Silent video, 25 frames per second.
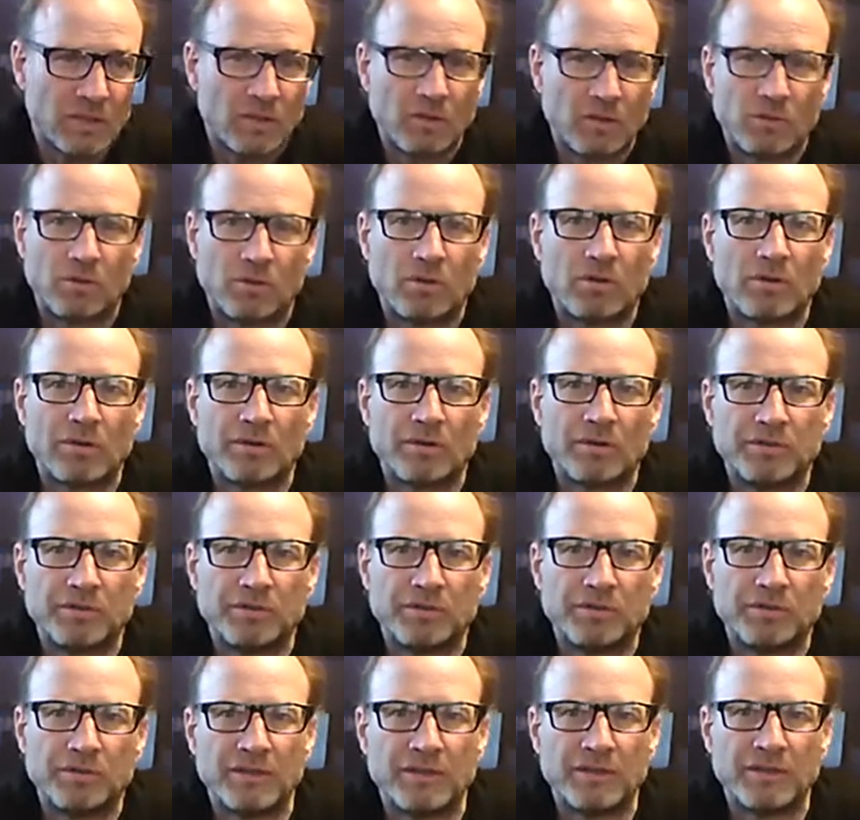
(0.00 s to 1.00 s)
Or you
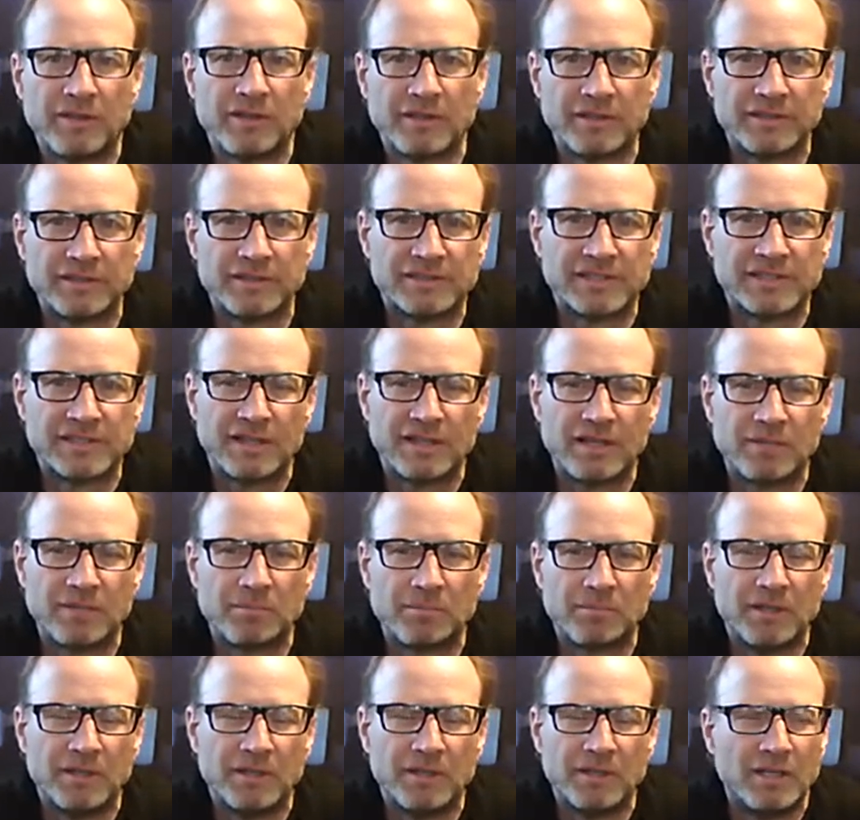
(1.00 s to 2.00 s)
can set
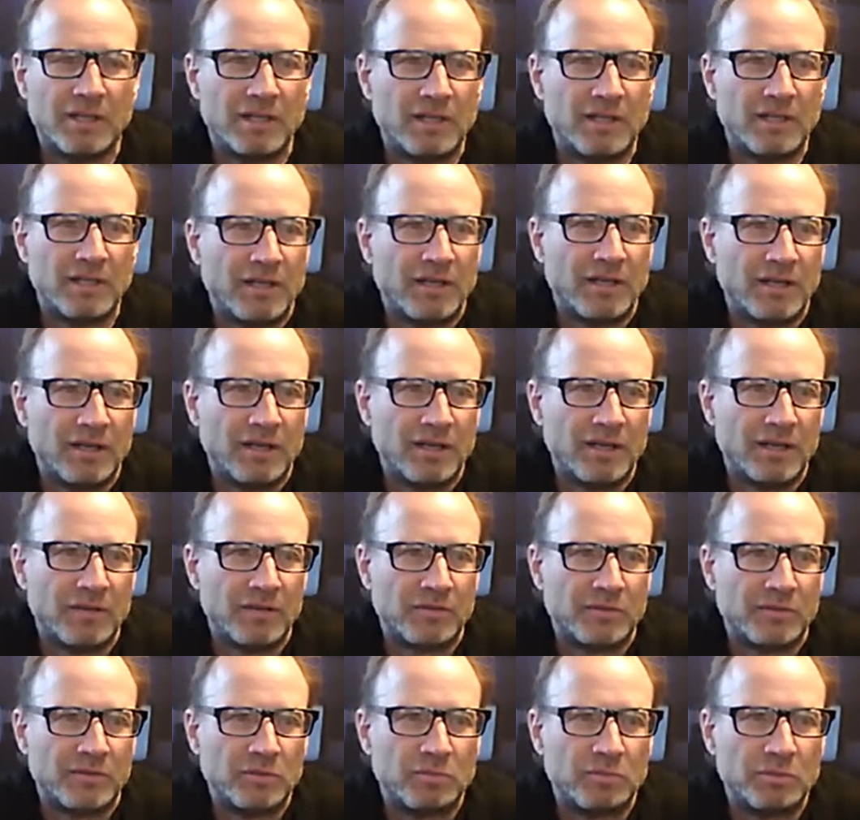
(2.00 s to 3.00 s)
up
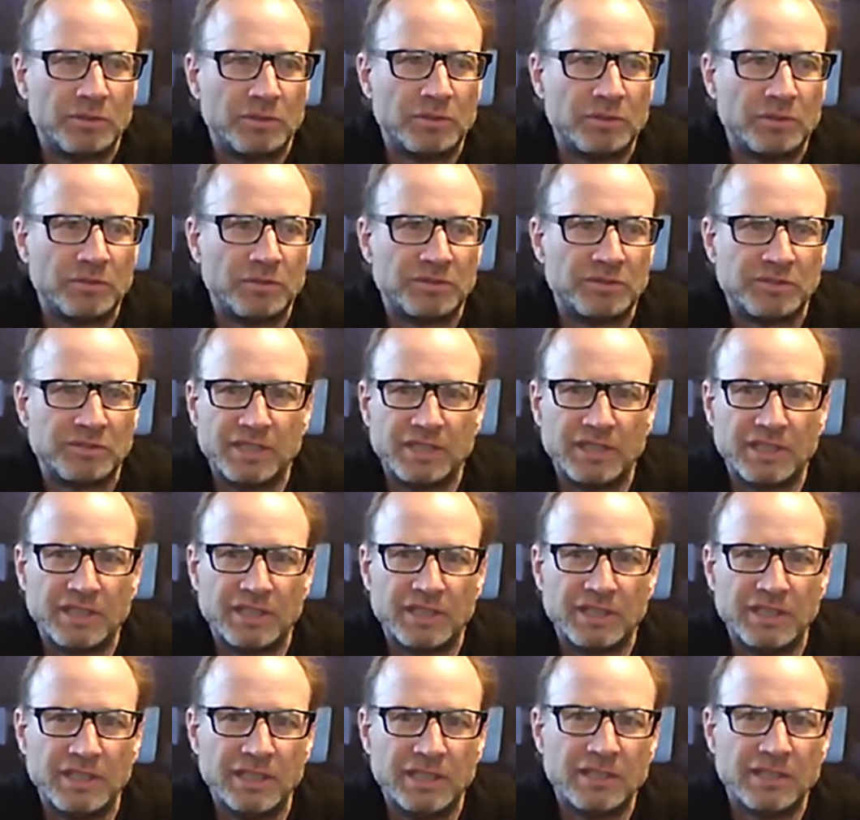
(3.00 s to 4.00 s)
to reduce
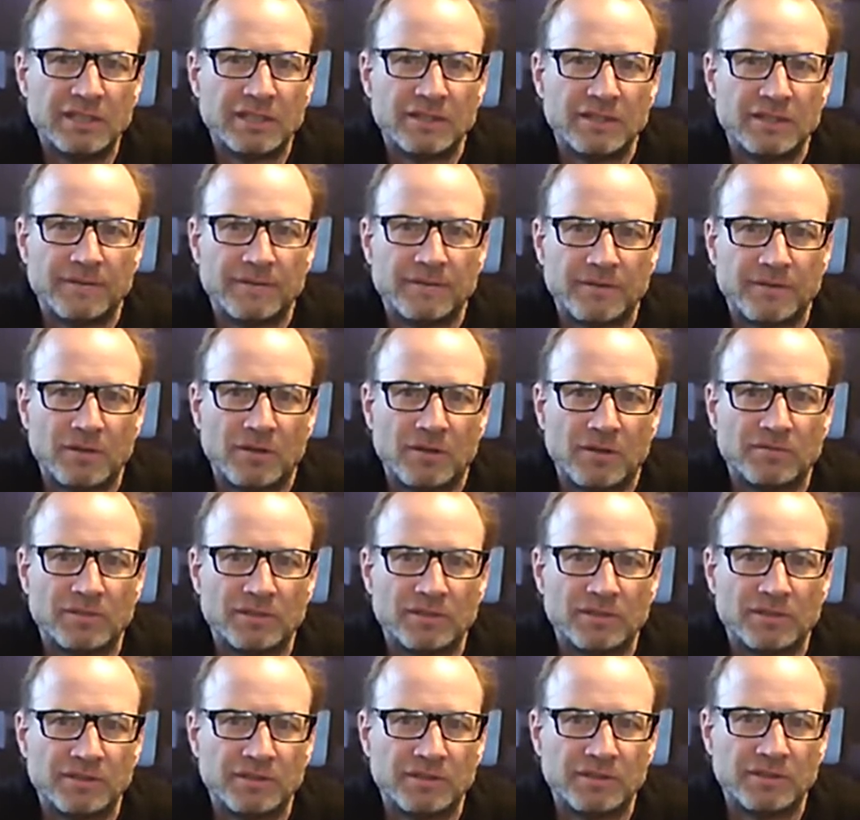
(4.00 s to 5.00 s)
CD,
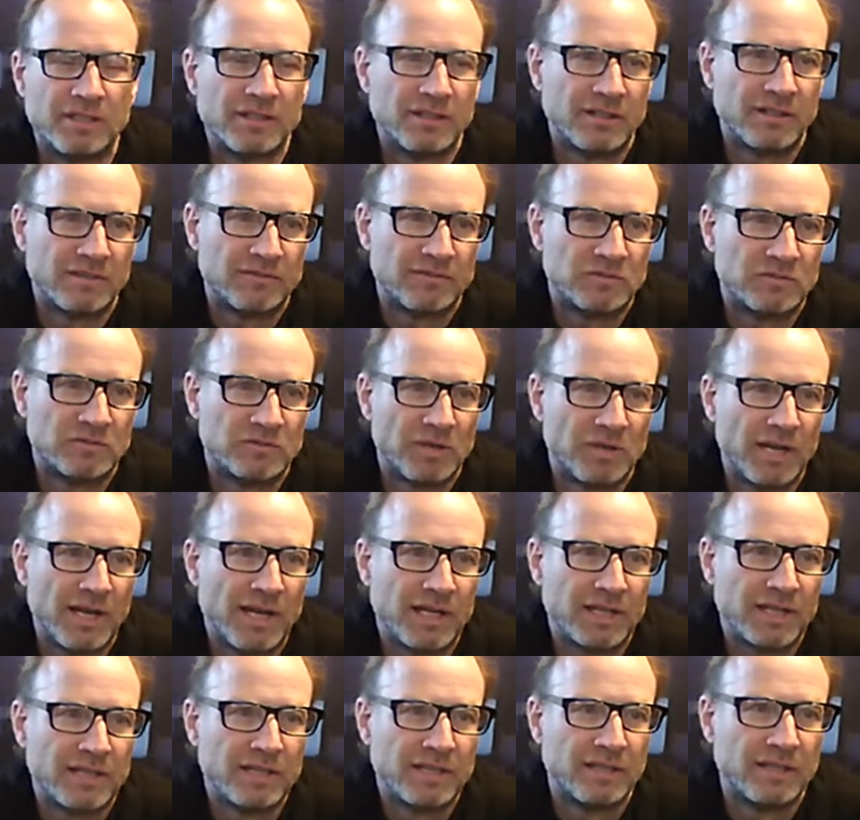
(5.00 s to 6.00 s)
coefficient of
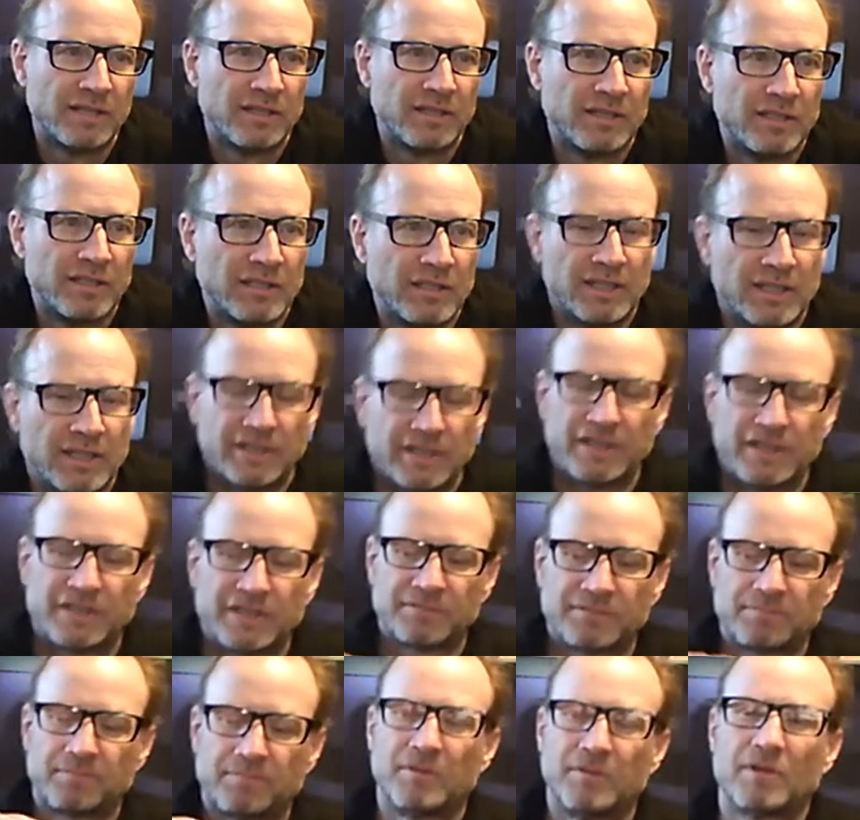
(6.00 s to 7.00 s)
drag. And
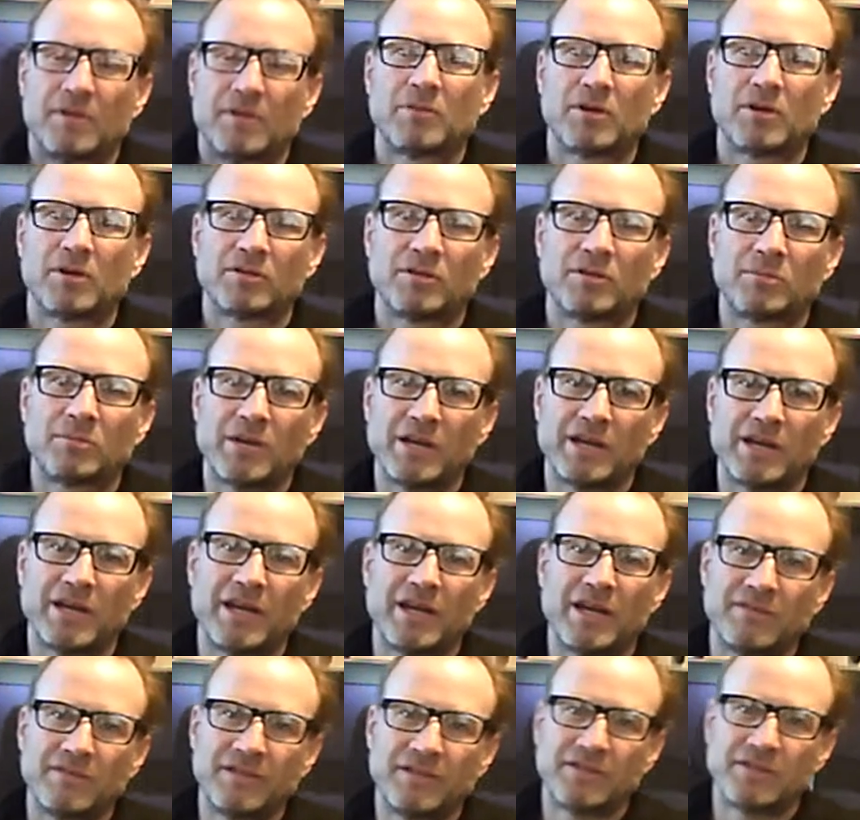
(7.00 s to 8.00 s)
that's partly why I
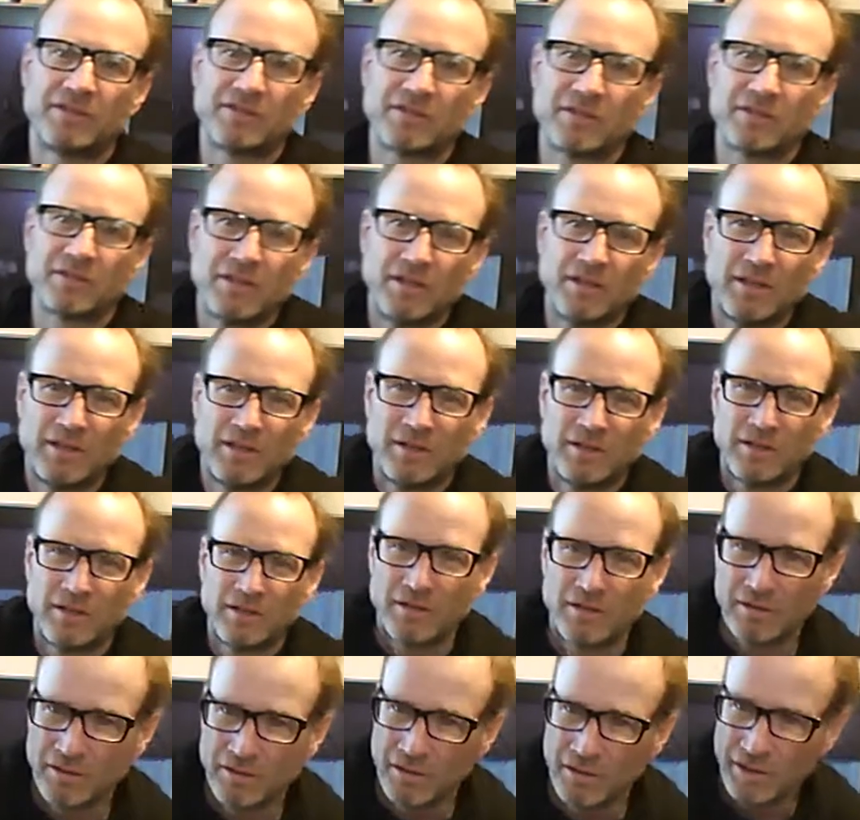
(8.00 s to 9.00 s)
have these,
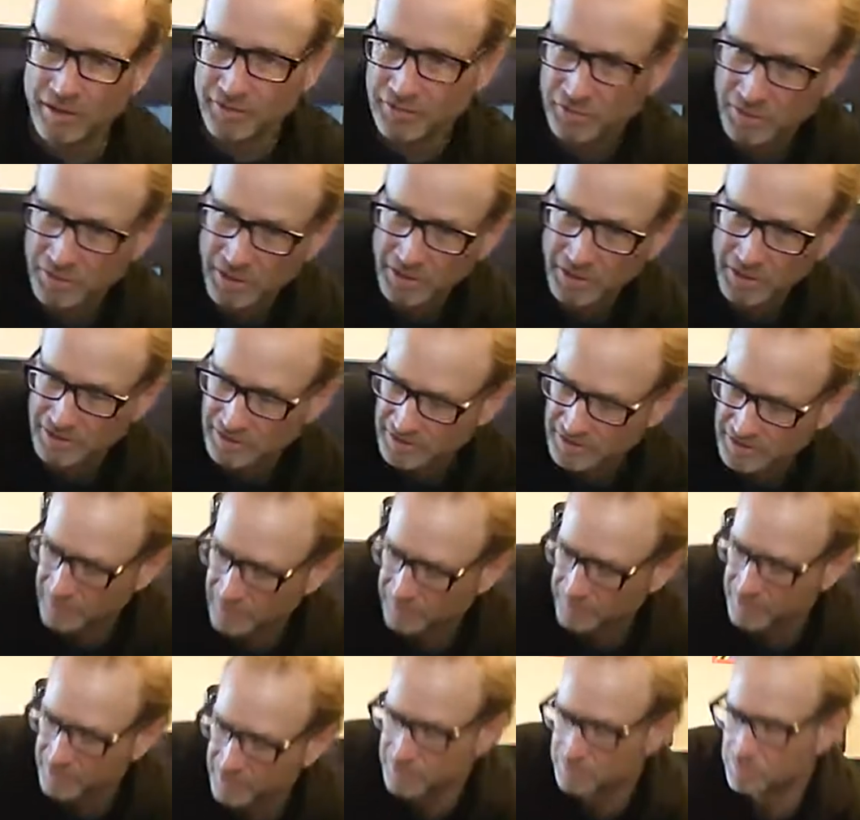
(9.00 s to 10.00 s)
triathletes
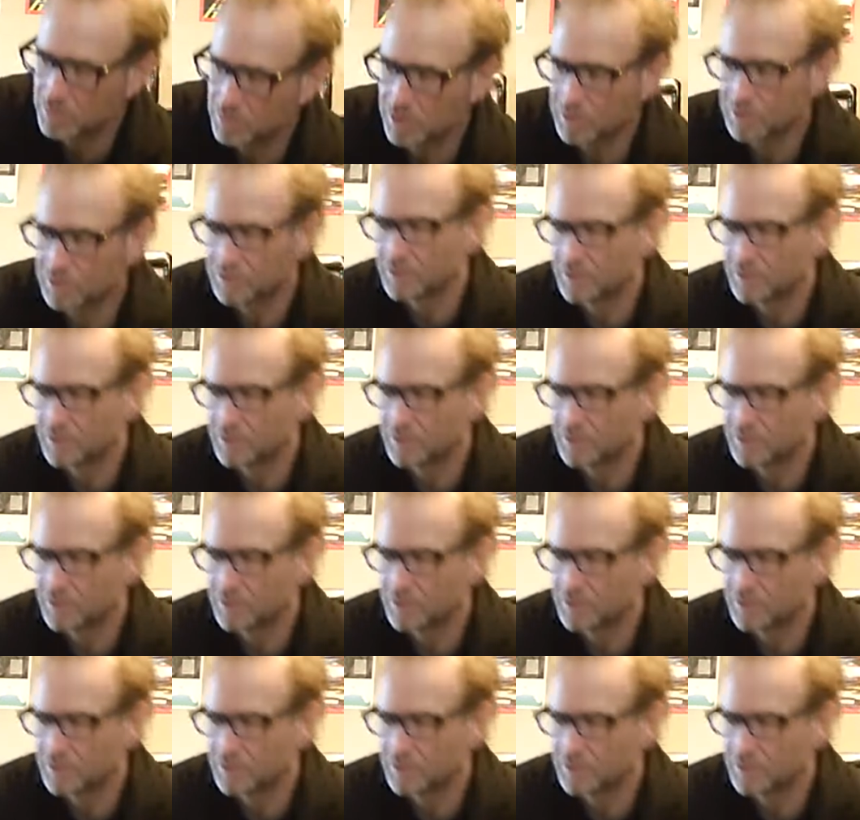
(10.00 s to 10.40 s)
have these bars